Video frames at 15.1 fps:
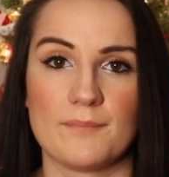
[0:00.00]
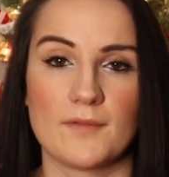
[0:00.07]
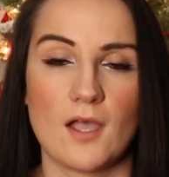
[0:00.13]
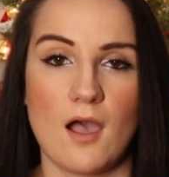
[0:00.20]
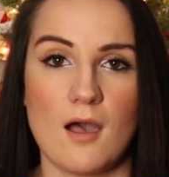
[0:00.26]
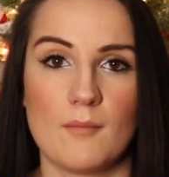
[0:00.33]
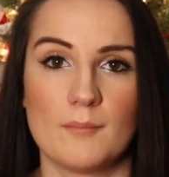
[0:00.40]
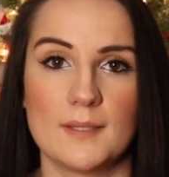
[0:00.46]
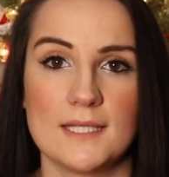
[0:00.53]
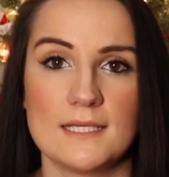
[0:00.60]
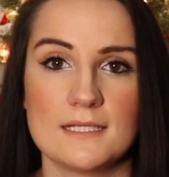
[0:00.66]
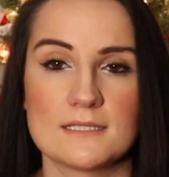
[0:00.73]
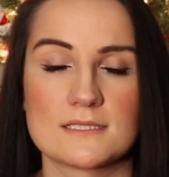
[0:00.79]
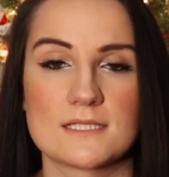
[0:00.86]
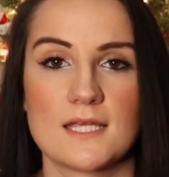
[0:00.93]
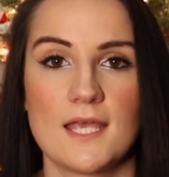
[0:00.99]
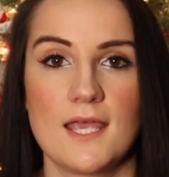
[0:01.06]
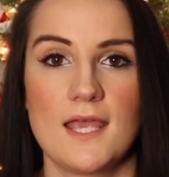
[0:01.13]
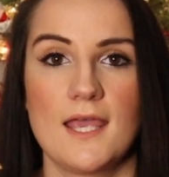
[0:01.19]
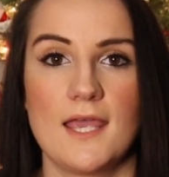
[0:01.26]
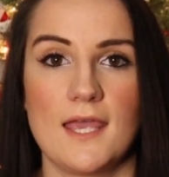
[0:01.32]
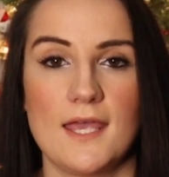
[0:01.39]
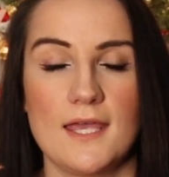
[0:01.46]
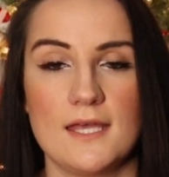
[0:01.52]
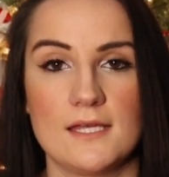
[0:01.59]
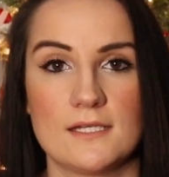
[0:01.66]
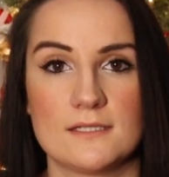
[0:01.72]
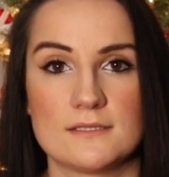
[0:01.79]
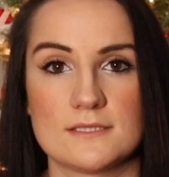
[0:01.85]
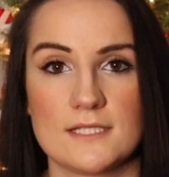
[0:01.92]
complex.
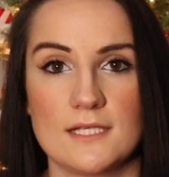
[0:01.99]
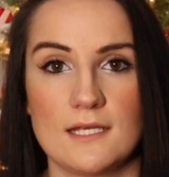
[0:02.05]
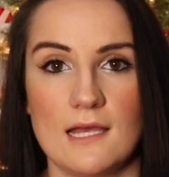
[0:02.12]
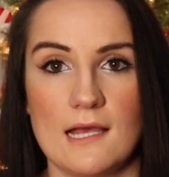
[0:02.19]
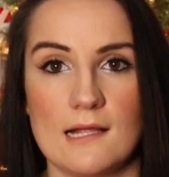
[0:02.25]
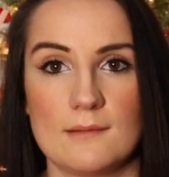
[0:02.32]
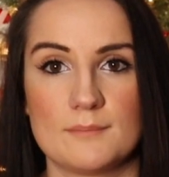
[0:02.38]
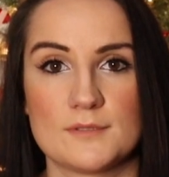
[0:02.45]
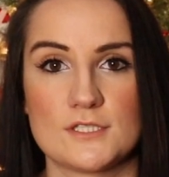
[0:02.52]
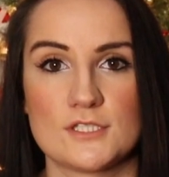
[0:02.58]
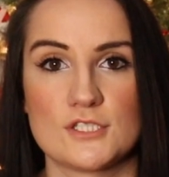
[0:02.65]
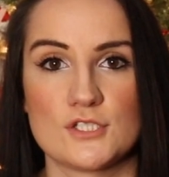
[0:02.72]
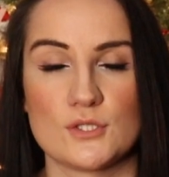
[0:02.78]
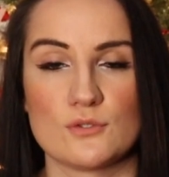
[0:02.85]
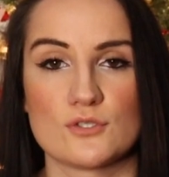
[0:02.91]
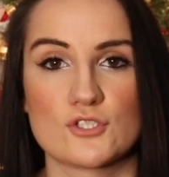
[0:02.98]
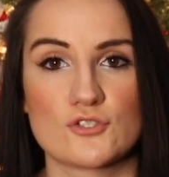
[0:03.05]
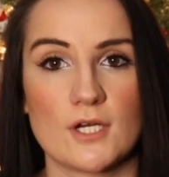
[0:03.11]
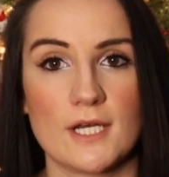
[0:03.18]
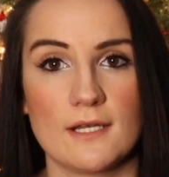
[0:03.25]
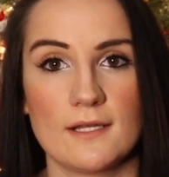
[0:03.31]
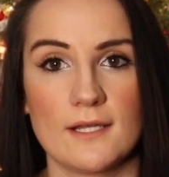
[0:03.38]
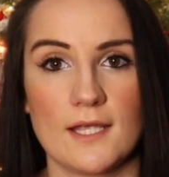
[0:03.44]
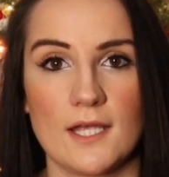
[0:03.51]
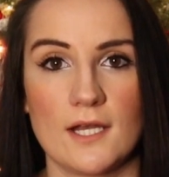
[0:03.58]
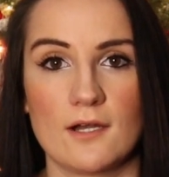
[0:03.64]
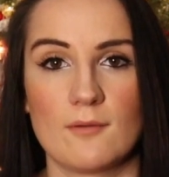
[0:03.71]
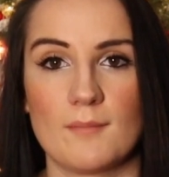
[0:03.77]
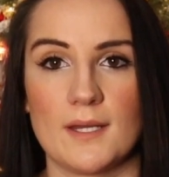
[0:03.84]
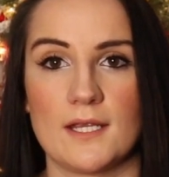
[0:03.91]
And it helps to straighten the
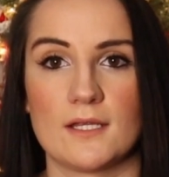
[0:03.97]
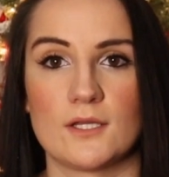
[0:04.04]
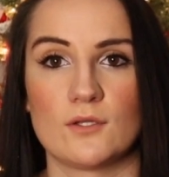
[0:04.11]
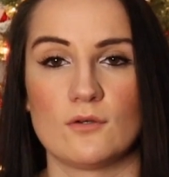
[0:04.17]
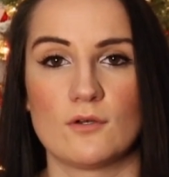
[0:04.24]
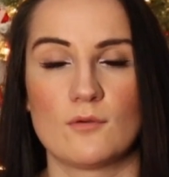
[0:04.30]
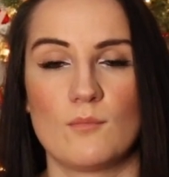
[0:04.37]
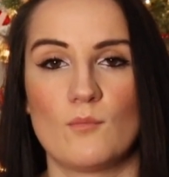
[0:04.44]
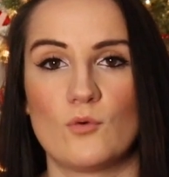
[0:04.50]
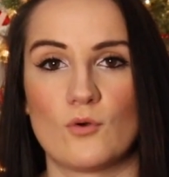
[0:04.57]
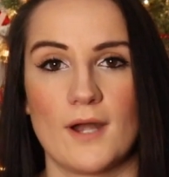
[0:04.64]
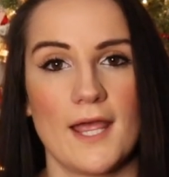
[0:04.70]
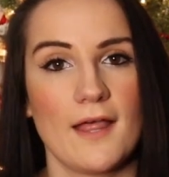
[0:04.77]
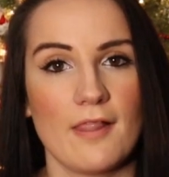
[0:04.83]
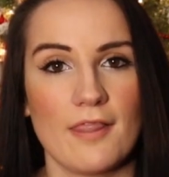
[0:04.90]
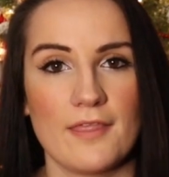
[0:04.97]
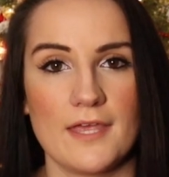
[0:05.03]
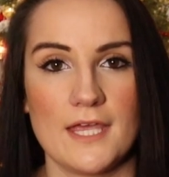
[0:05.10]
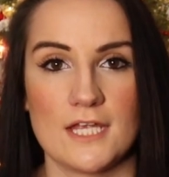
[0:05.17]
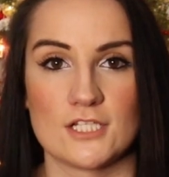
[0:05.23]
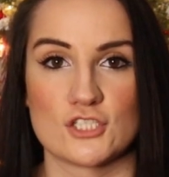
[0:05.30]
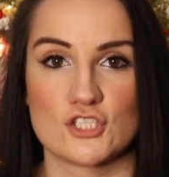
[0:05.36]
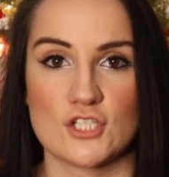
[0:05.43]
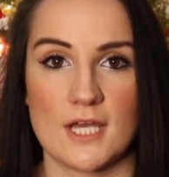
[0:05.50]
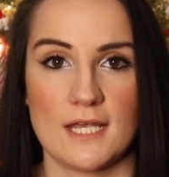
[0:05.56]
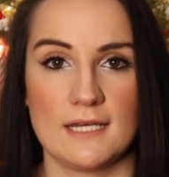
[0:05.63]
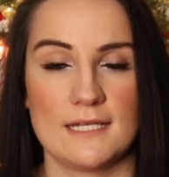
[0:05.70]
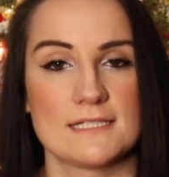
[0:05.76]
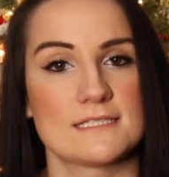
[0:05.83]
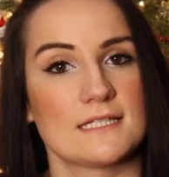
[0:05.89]
hair, make it look more healthy and
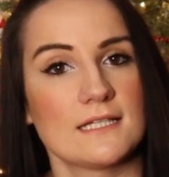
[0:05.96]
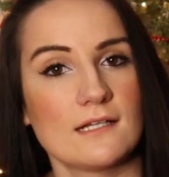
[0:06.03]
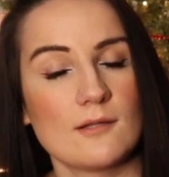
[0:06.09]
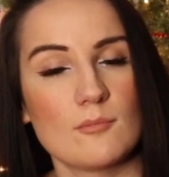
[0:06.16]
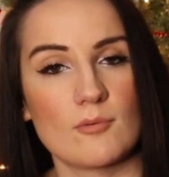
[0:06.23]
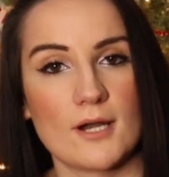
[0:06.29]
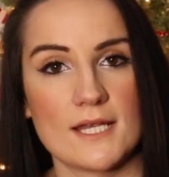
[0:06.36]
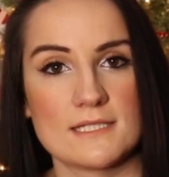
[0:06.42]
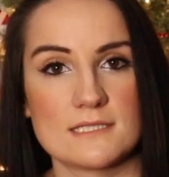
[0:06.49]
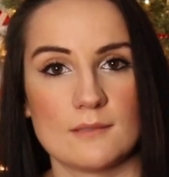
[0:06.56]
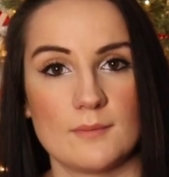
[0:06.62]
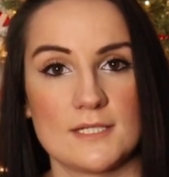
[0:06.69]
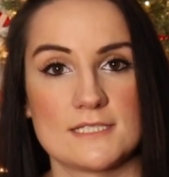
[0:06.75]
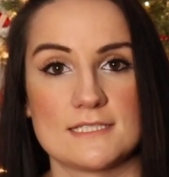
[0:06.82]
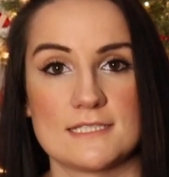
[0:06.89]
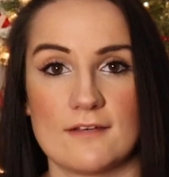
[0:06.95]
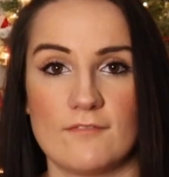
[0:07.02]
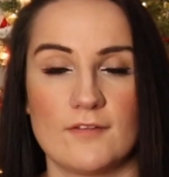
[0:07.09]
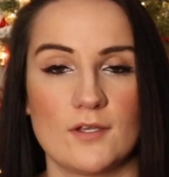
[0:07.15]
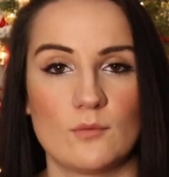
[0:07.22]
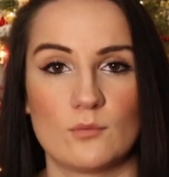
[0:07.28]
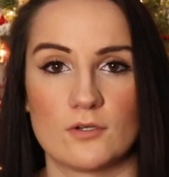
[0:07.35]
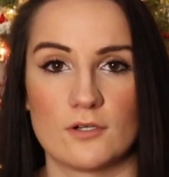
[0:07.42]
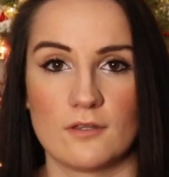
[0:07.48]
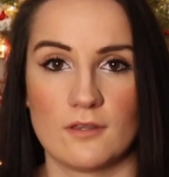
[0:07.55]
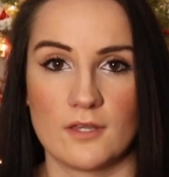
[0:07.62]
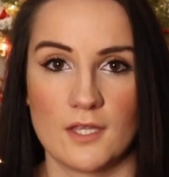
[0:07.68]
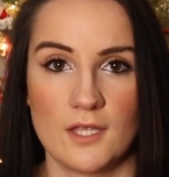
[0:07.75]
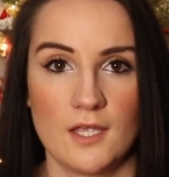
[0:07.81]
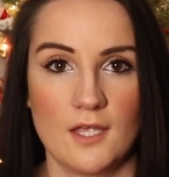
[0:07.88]
shiny. It's a little pricey, but it's definitely worth
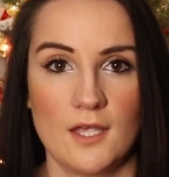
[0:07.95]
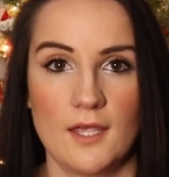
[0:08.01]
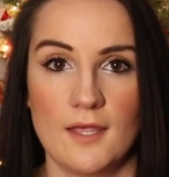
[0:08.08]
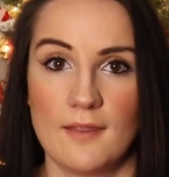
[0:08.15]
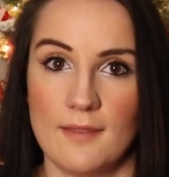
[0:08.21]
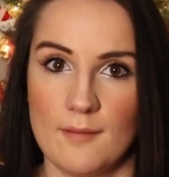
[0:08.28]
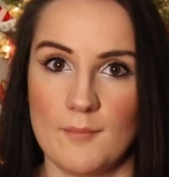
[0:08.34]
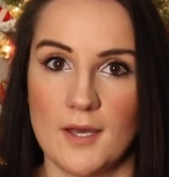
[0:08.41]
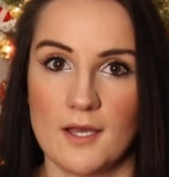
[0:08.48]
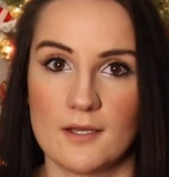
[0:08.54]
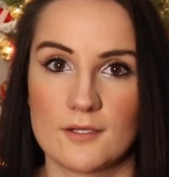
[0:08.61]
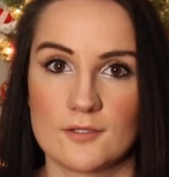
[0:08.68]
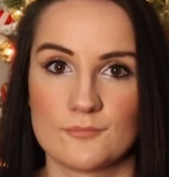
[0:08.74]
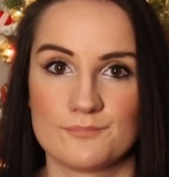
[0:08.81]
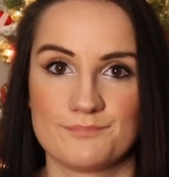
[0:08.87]
the buck.